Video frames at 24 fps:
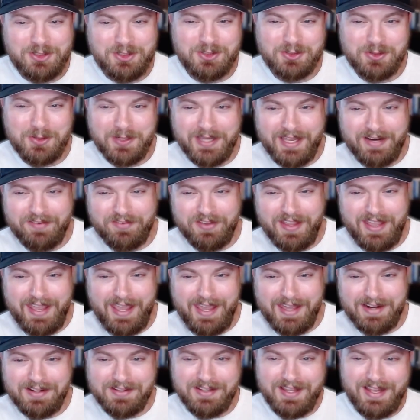And so it kind of
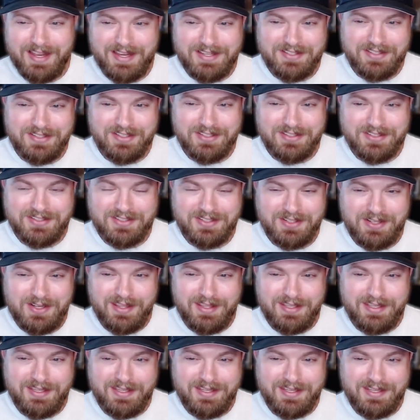analyzes
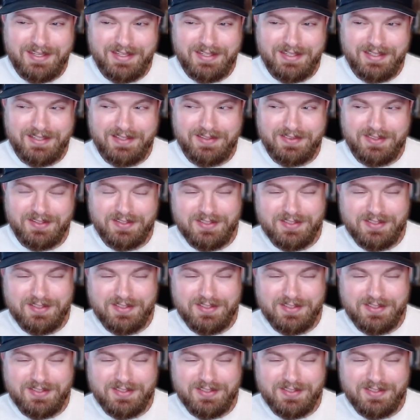the